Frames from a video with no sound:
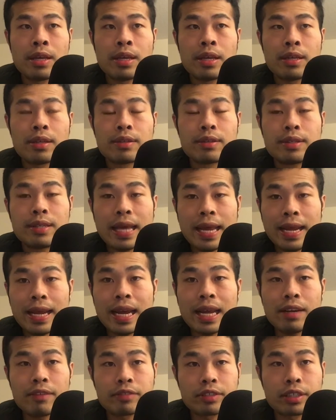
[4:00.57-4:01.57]
they
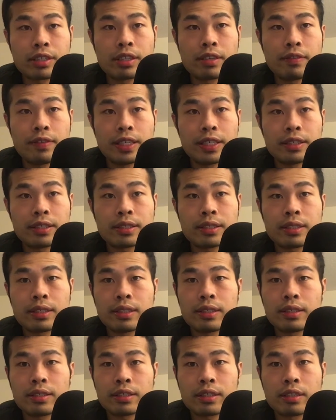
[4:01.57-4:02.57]
kind of service,
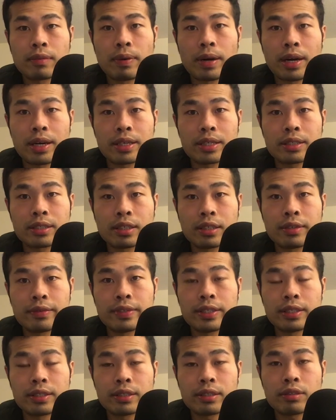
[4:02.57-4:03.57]
third party
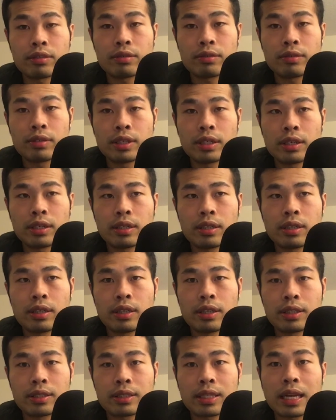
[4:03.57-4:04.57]
service,
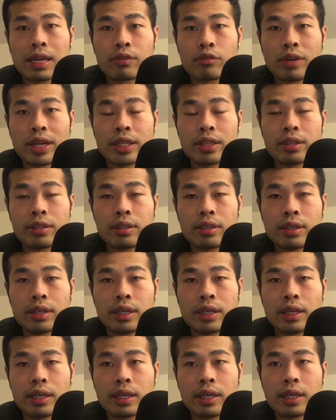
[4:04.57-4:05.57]
it's like rent
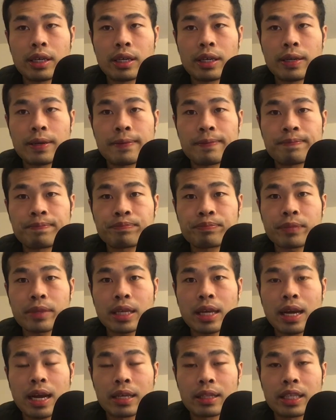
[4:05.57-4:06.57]

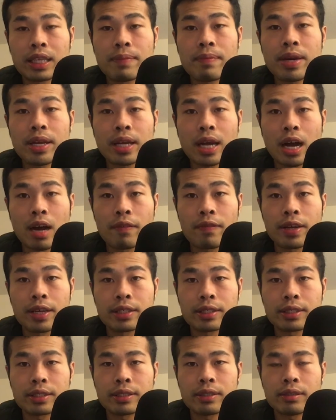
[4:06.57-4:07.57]
on demand
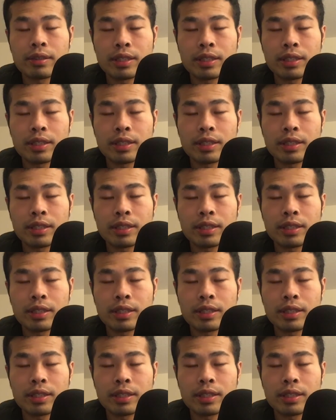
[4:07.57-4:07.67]
office.